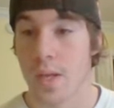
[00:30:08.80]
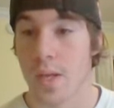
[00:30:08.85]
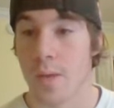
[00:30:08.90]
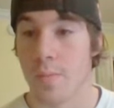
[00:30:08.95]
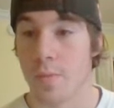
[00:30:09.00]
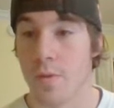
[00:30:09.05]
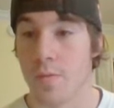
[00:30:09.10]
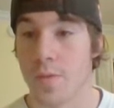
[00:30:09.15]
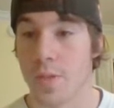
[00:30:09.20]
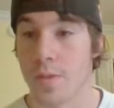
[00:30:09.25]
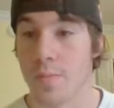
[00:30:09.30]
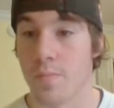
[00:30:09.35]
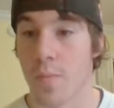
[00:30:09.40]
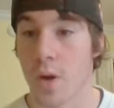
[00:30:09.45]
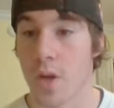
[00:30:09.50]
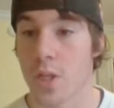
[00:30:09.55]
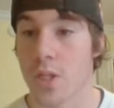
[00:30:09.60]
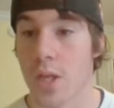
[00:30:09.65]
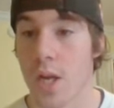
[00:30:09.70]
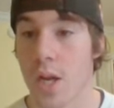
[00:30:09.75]
Moves his
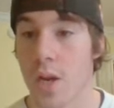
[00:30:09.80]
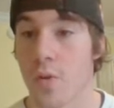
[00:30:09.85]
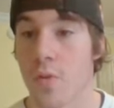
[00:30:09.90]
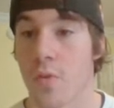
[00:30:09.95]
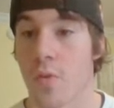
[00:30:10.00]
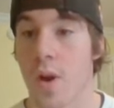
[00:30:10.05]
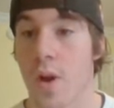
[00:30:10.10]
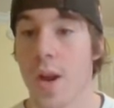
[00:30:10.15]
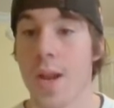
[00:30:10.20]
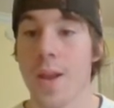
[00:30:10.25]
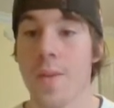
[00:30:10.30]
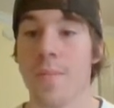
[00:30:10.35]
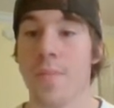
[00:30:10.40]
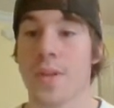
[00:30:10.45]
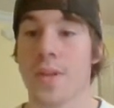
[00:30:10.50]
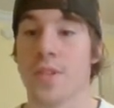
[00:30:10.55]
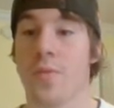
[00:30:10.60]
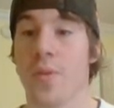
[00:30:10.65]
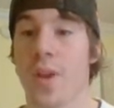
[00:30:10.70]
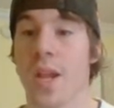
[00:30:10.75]
Marshadow right in
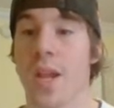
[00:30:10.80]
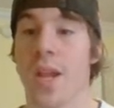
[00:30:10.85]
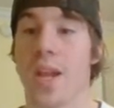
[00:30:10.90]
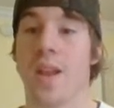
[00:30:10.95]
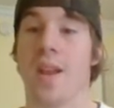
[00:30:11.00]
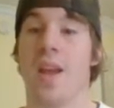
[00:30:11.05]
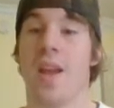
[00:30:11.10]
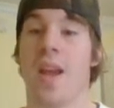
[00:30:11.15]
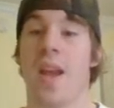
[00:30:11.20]
between,